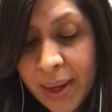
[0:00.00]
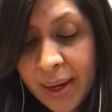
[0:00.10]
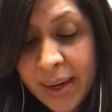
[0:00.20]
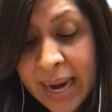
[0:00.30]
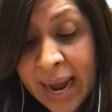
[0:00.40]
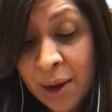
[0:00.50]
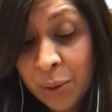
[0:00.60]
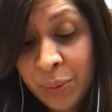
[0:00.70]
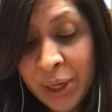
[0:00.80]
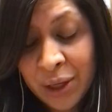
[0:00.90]
"Now
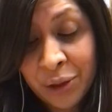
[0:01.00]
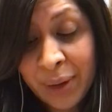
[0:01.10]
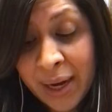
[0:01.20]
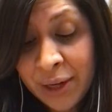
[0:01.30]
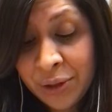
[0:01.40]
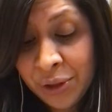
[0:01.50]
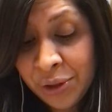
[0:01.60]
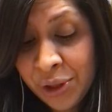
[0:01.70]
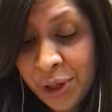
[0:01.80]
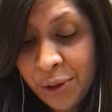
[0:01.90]
we are great
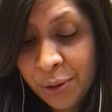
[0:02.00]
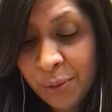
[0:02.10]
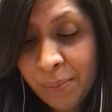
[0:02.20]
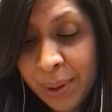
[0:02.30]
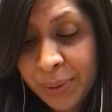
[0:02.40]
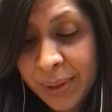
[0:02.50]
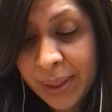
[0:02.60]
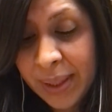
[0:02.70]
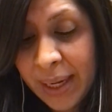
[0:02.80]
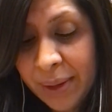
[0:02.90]
hunters too,"
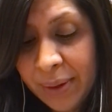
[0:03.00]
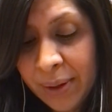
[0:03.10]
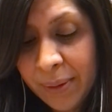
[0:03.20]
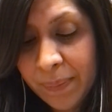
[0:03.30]
boasted the other.